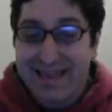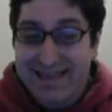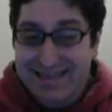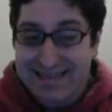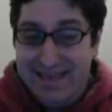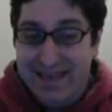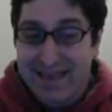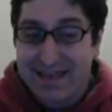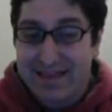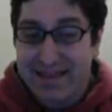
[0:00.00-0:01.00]
is
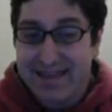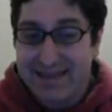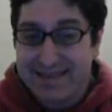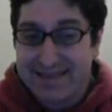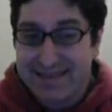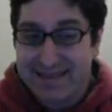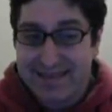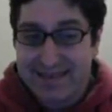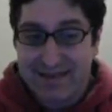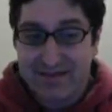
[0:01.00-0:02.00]
this.
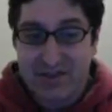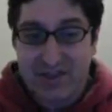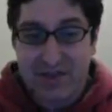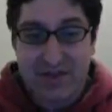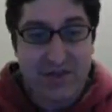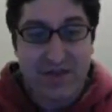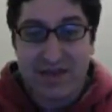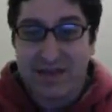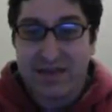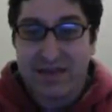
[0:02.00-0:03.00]
I'll show you.